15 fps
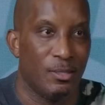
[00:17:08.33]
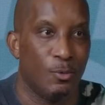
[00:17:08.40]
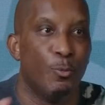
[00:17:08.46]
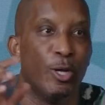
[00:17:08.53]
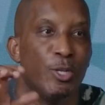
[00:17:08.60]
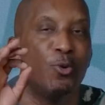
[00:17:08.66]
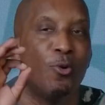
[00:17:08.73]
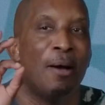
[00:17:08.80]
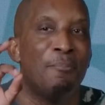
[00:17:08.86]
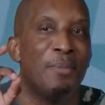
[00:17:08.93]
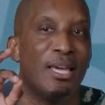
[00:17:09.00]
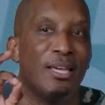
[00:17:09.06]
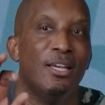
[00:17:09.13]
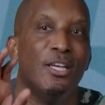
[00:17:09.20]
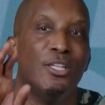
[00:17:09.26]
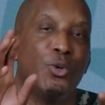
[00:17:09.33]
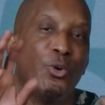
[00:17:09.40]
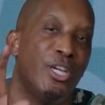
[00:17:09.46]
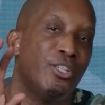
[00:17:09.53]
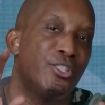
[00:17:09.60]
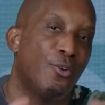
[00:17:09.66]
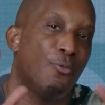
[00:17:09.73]
What do I mean? So
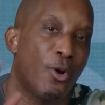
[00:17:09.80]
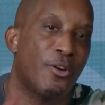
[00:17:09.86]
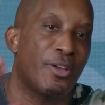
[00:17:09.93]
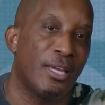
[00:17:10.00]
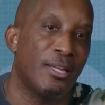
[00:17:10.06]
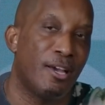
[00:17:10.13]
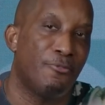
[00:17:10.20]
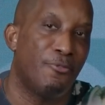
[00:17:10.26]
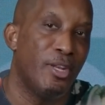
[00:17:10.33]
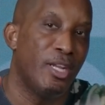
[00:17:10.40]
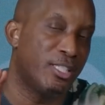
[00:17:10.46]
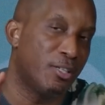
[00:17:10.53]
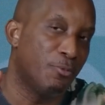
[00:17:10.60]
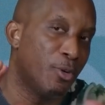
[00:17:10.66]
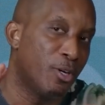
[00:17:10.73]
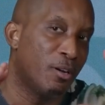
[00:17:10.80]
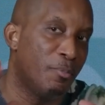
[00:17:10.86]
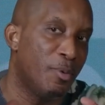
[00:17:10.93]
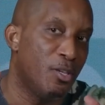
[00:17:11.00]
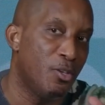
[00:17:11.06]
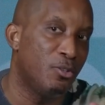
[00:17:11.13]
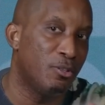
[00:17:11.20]
here's the working definition we're going to
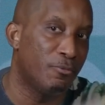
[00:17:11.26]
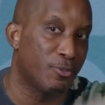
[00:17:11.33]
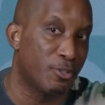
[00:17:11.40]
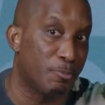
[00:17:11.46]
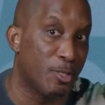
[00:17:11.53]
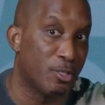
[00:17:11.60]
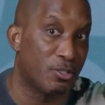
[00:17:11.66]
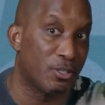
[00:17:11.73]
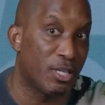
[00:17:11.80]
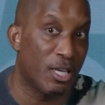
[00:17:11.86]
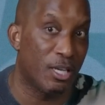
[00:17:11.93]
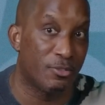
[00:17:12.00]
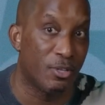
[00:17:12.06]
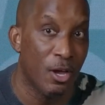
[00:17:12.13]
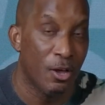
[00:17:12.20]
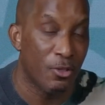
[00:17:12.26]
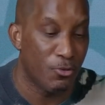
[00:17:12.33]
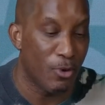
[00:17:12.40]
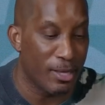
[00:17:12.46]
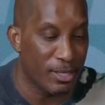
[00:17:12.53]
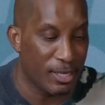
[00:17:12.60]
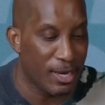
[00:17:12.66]
be using for spiritual gifts
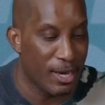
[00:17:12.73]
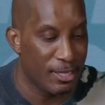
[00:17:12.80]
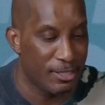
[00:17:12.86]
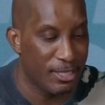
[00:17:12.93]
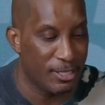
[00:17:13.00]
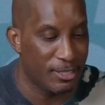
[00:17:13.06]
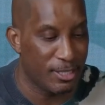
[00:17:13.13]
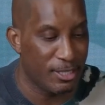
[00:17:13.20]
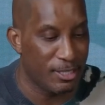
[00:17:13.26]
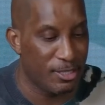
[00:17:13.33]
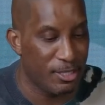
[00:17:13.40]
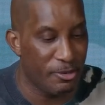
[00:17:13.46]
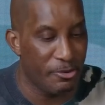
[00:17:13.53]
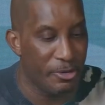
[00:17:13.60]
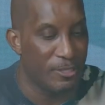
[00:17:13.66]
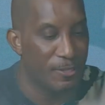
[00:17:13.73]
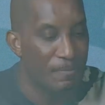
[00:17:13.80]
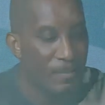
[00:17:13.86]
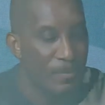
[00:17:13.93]
throughout the context of this series.